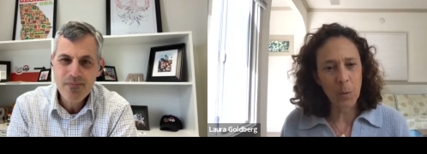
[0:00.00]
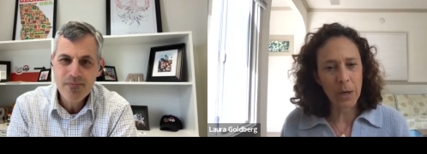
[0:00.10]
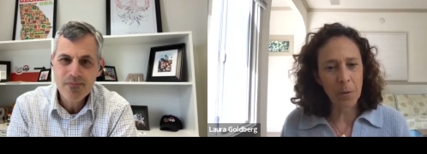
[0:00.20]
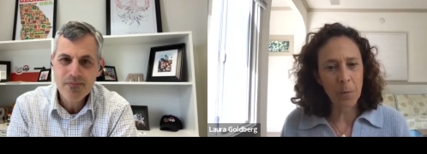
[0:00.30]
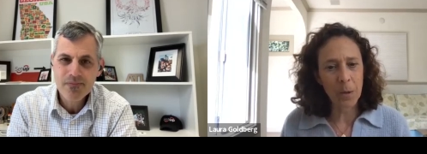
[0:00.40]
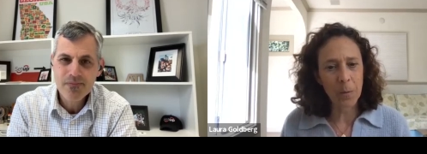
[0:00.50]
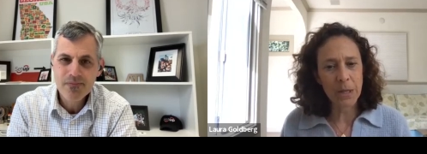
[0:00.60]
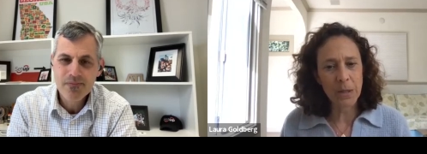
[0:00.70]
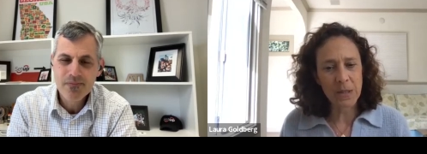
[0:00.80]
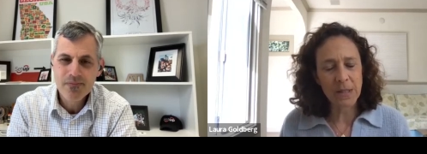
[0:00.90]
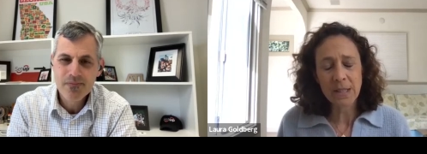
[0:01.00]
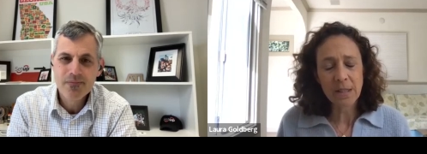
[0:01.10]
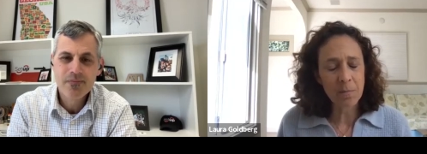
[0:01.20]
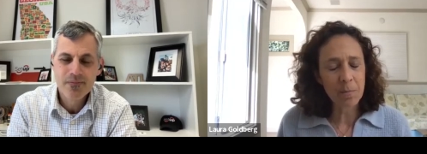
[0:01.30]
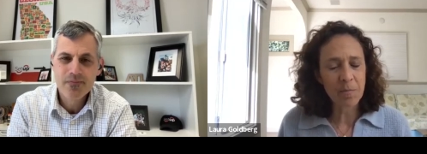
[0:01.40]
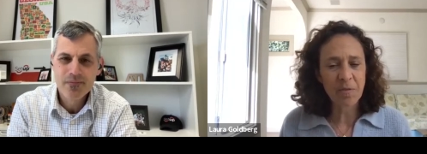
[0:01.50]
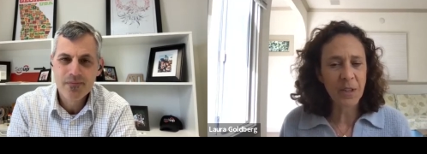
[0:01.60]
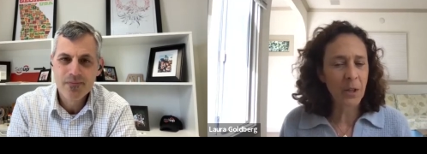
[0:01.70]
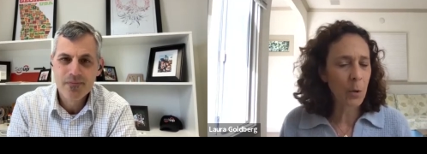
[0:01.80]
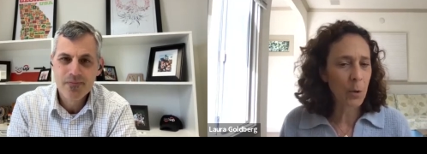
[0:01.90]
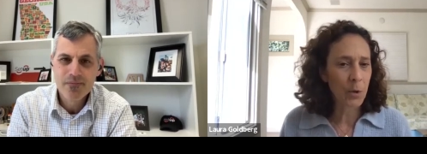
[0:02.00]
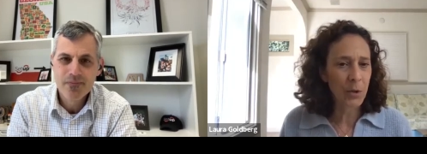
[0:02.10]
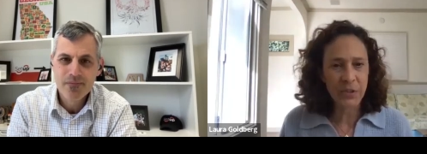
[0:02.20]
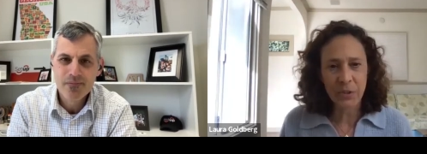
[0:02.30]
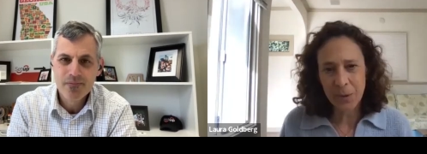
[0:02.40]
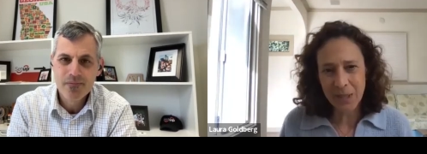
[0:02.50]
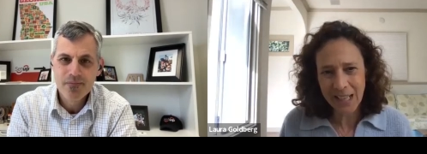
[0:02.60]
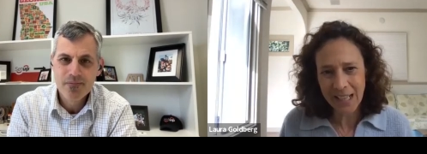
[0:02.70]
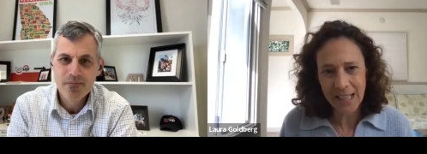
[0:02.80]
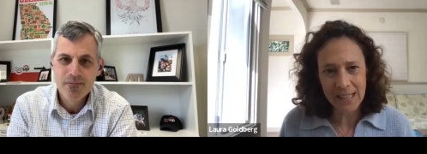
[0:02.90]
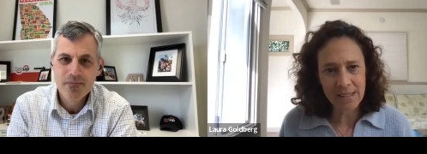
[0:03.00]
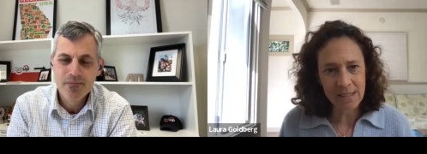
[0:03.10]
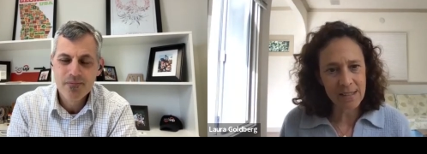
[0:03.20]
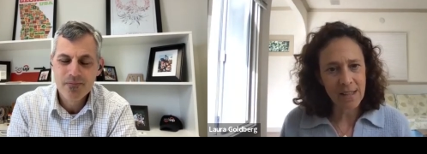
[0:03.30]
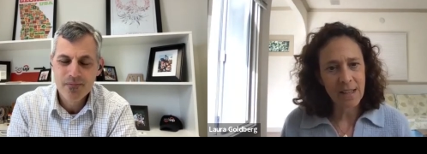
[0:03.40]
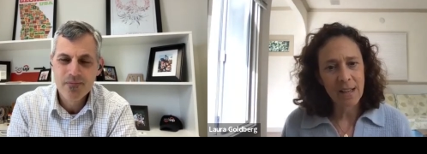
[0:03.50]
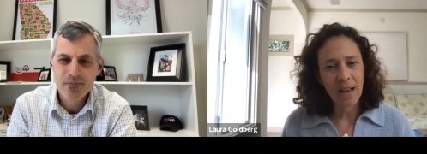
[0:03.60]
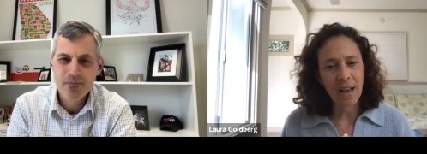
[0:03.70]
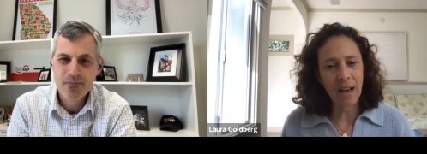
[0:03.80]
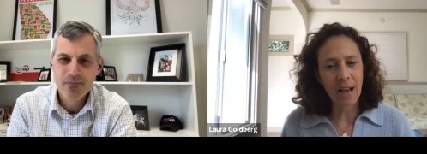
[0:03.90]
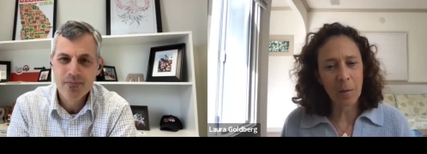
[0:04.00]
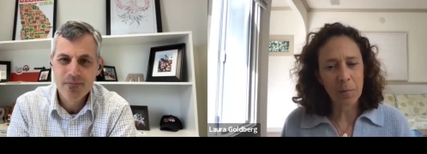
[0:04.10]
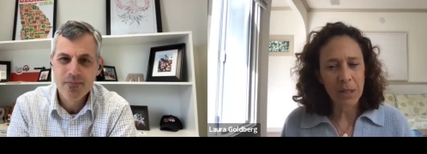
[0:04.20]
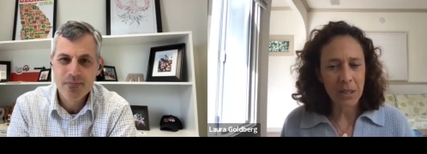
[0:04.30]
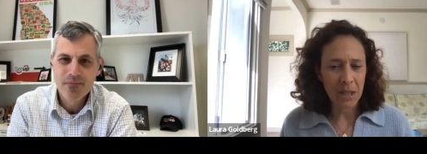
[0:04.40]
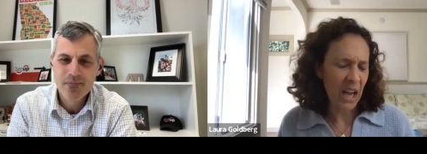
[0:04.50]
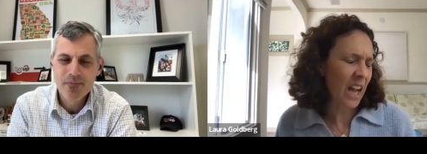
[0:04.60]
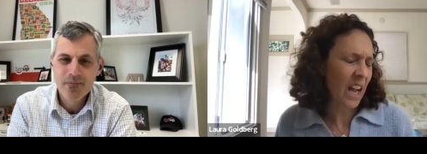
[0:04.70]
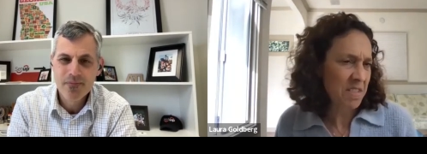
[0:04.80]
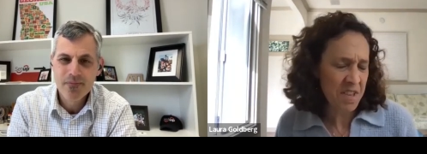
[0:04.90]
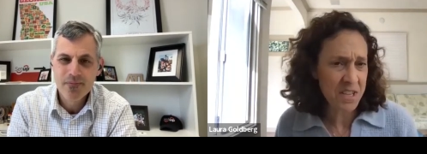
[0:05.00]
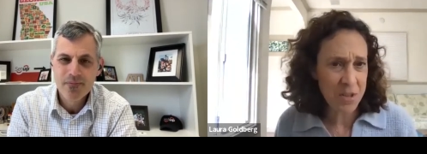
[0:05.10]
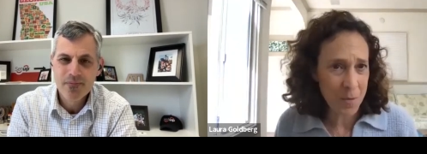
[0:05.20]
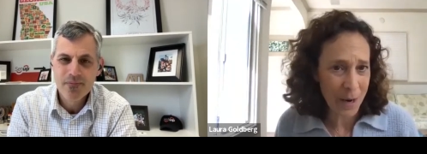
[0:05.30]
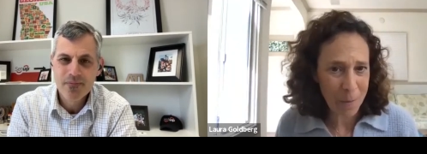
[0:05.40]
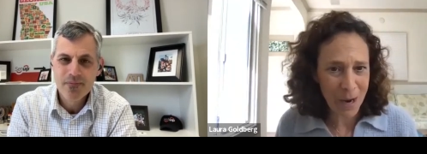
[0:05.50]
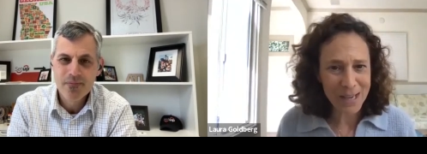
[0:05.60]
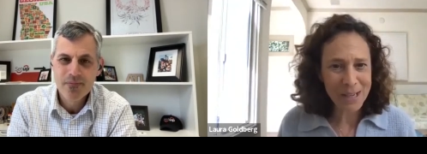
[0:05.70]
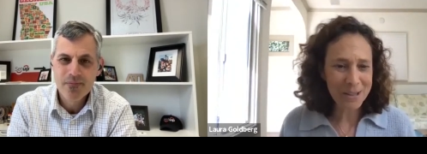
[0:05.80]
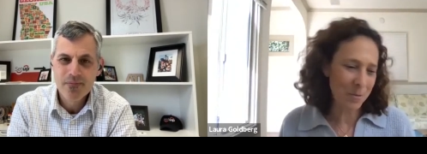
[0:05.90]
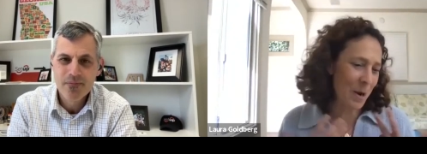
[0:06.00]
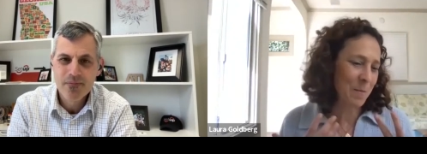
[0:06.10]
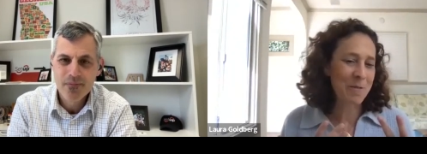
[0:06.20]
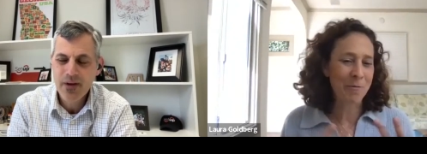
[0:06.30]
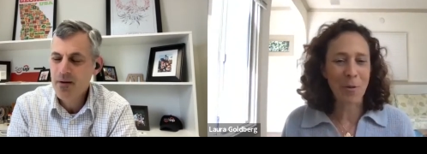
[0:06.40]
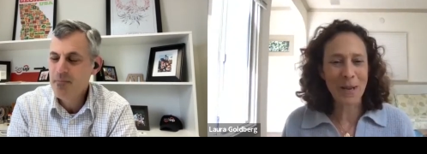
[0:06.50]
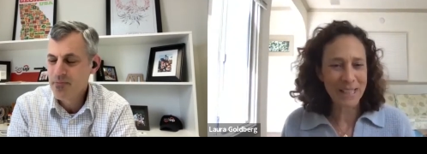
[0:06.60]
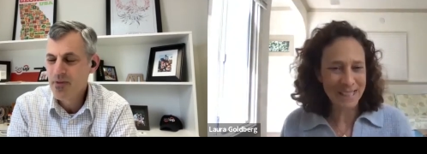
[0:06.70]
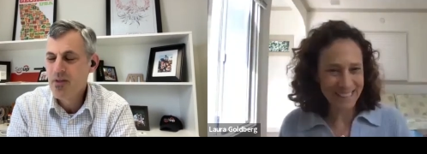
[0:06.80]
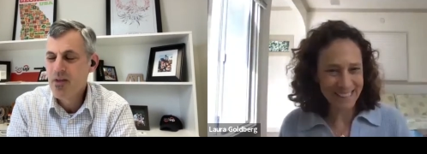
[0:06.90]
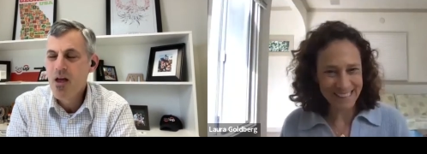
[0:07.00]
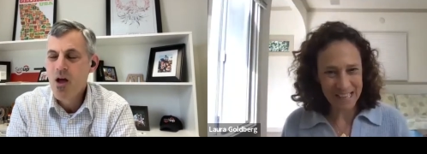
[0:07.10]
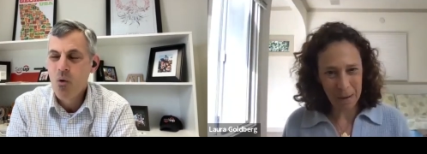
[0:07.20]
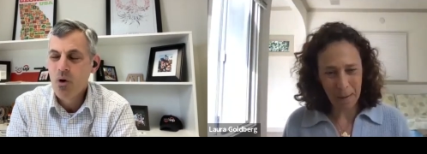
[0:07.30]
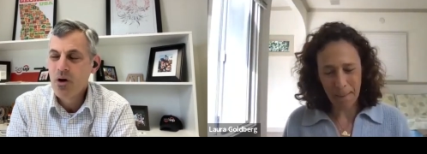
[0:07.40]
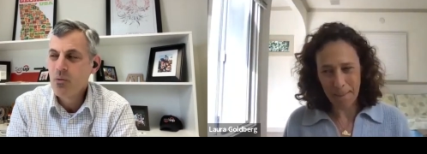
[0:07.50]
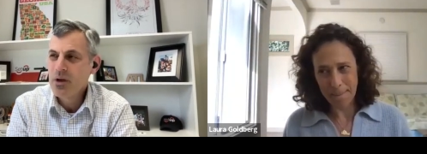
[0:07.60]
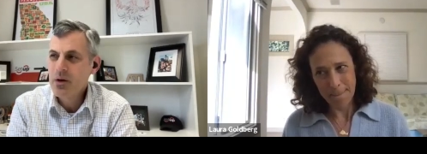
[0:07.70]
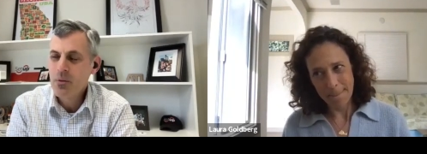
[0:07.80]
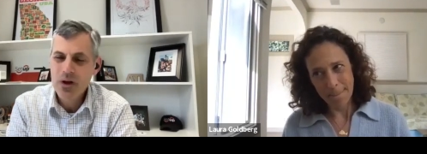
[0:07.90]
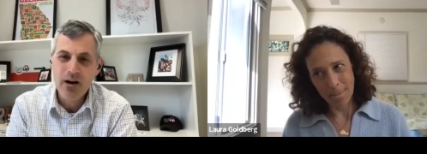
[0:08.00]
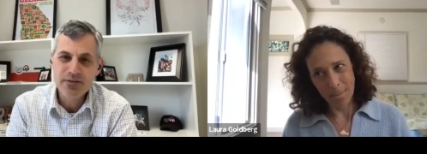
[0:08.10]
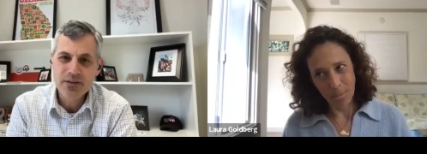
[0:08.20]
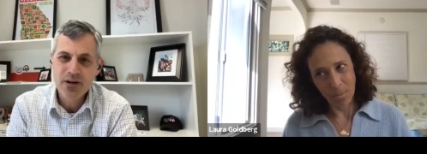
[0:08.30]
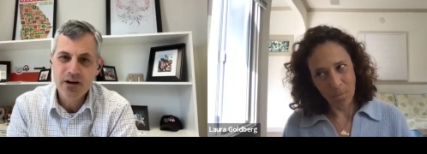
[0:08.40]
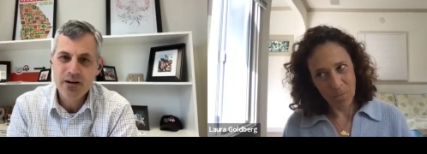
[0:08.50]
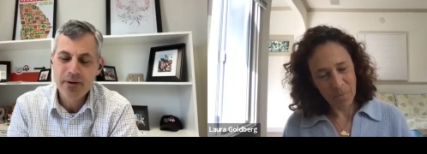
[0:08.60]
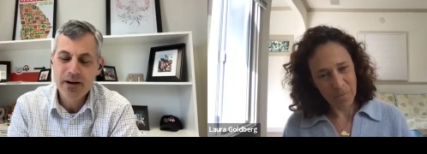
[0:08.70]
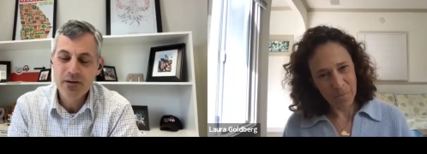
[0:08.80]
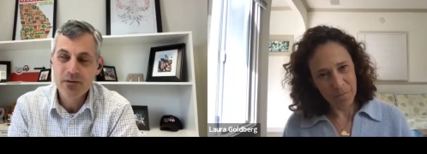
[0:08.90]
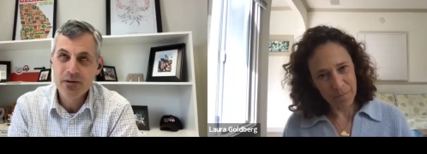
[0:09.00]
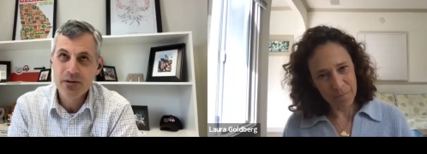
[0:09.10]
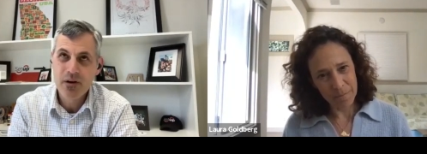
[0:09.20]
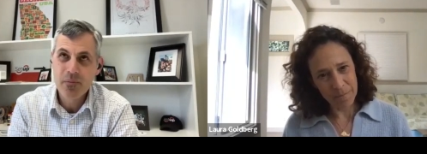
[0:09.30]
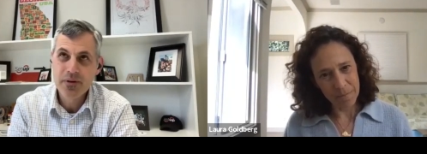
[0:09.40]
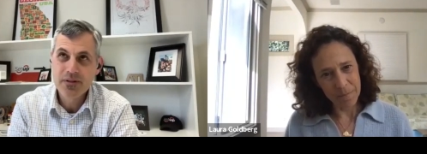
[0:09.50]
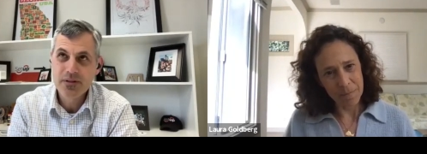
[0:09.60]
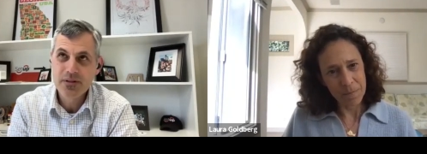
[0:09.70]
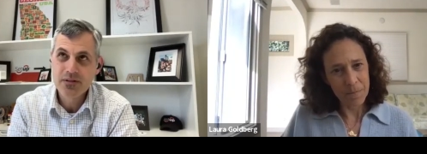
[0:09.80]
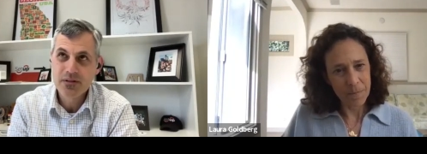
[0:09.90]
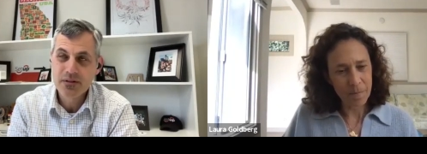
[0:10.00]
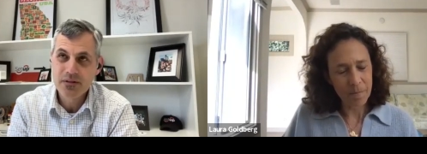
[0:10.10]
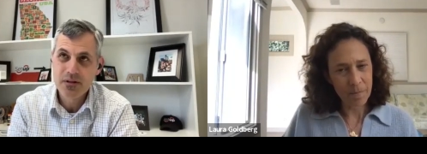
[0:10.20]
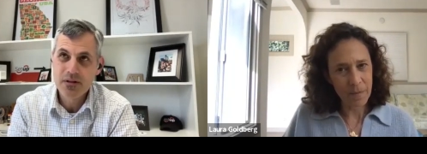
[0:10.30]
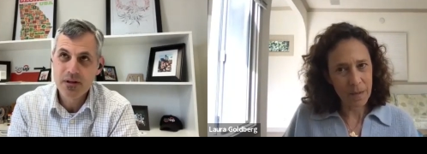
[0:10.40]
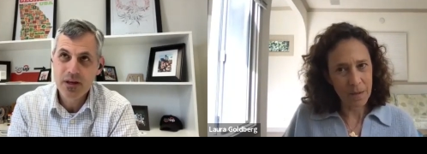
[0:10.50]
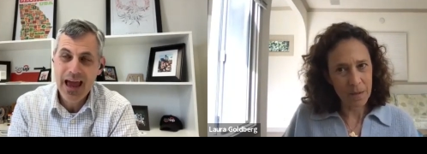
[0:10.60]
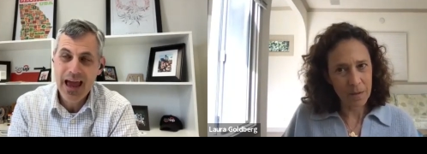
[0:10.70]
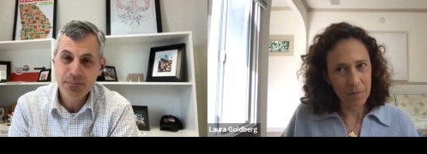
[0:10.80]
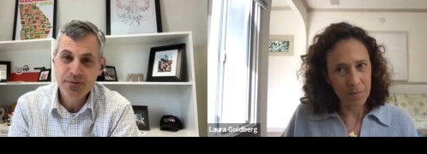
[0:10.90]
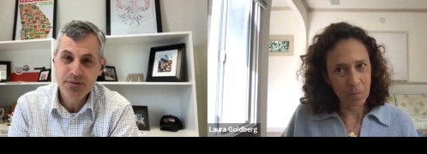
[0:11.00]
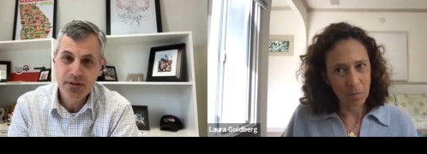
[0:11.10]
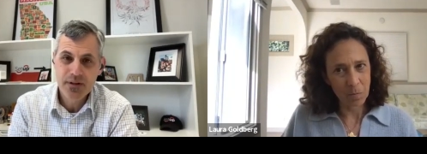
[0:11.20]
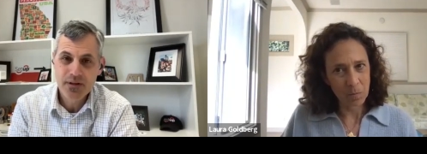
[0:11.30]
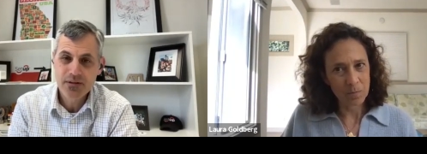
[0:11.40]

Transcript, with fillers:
Speaker 1: where where we use it to fill holes, to enhance. Um, I, I, think the right way,
Speaker 2: the right way for yeah. me. Well, we we often talk about in our business the, the gaps that